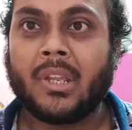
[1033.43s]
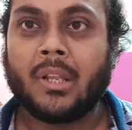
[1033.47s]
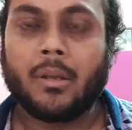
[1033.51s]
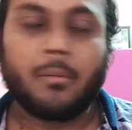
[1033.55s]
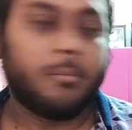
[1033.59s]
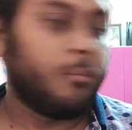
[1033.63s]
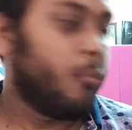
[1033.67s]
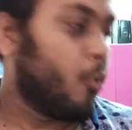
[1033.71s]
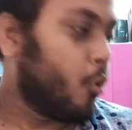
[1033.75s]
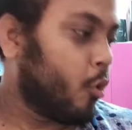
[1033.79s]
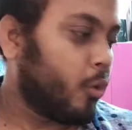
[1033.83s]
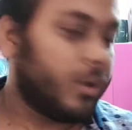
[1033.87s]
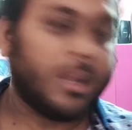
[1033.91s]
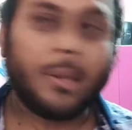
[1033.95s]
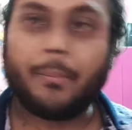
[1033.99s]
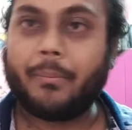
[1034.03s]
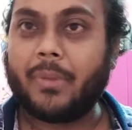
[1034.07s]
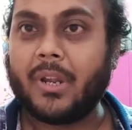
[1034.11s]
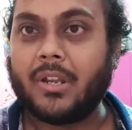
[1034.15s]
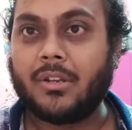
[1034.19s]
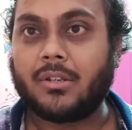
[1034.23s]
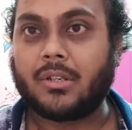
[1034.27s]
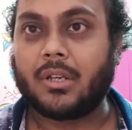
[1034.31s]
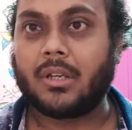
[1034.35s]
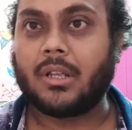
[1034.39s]
monotype
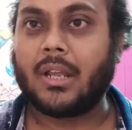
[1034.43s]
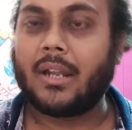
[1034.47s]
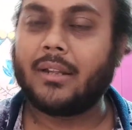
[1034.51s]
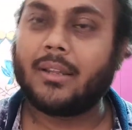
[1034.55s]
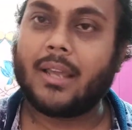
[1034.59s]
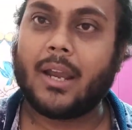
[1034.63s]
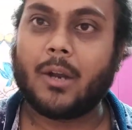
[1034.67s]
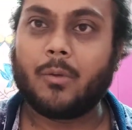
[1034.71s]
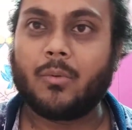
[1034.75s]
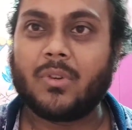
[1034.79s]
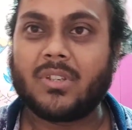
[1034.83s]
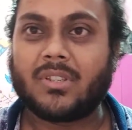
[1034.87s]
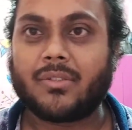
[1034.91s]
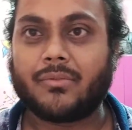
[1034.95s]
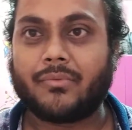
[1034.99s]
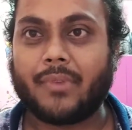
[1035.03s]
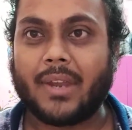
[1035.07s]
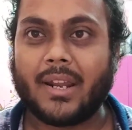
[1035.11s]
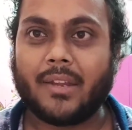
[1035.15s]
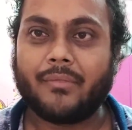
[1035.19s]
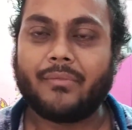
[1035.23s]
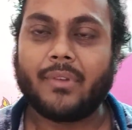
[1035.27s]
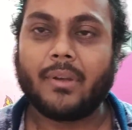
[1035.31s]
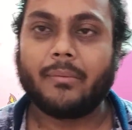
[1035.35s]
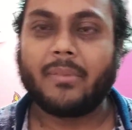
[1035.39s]
printing, and that was
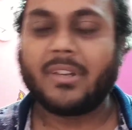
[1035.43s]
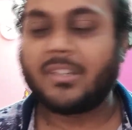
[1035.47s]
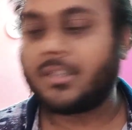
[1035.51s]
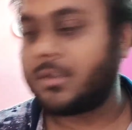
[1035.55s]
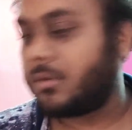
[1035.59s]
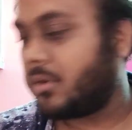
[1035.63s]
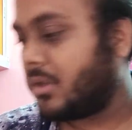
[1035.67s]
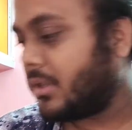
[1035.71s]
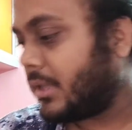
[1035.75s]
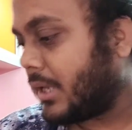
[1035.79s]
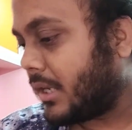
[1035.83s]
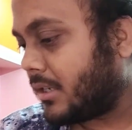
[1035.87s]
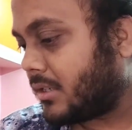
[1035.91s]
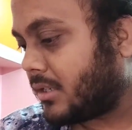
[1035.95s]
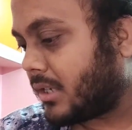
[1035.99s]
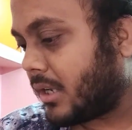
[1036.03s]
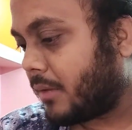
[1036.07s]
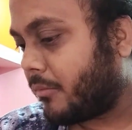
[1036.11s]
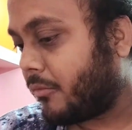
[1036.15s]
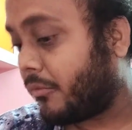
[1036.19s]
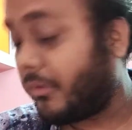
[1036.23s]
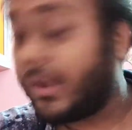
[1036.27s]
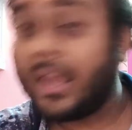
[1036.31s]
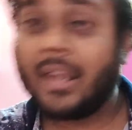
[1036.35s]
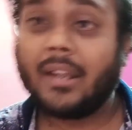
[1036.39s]
very famous during that
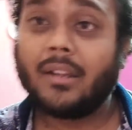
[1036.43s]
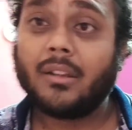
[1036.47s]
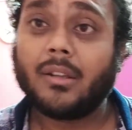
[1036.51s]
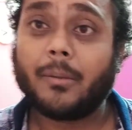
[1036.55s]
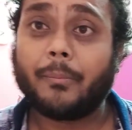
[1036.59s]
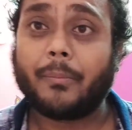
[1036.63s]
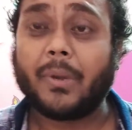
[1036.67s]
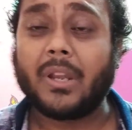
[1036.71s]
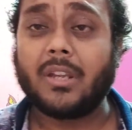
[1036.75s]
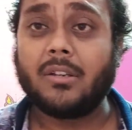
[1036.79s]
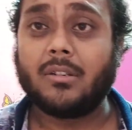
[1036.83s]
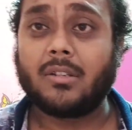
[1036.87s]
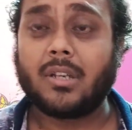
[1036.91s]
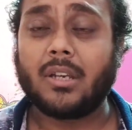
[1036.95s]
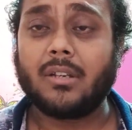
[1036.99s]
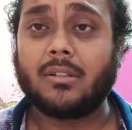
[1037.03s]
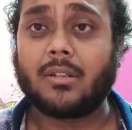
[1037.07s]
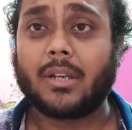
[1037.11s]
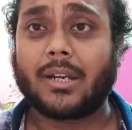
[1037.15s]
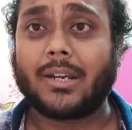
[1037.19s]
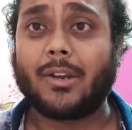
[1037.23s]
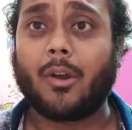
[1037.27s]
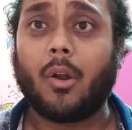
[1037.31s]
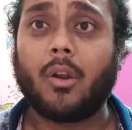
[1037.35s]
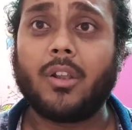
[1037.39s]
time, when the printing
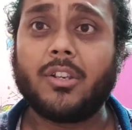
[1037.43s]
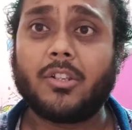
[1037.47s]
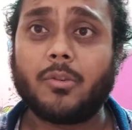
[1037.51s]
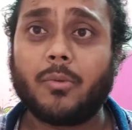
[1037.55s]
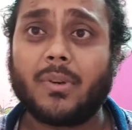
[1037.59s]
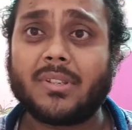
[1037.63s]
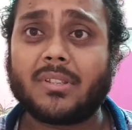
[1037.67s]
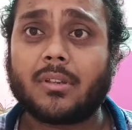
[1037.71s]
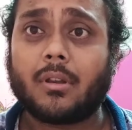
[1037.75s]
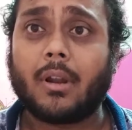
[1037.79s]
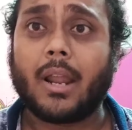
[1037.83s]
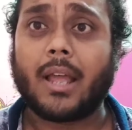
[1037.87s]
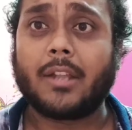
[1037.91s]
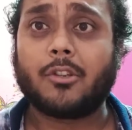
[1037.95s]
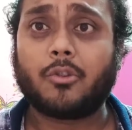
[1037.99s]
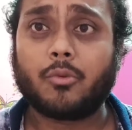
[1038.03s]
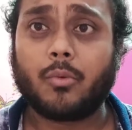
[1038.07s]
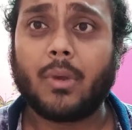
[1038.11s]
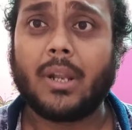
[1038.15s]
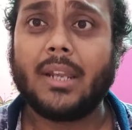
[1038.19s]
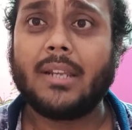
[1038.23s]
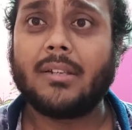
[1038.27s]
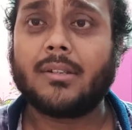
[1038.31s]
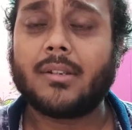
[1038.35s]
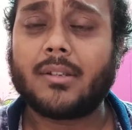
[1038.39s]
technology was
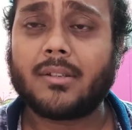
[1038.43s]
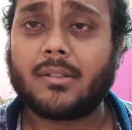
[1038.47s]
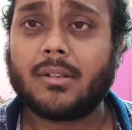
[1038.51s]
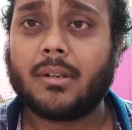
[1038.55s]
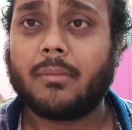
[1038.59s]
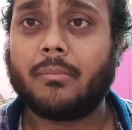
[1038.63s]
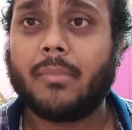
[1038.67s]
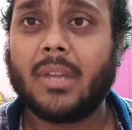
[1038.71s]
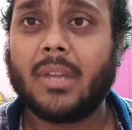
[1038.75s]
gradually just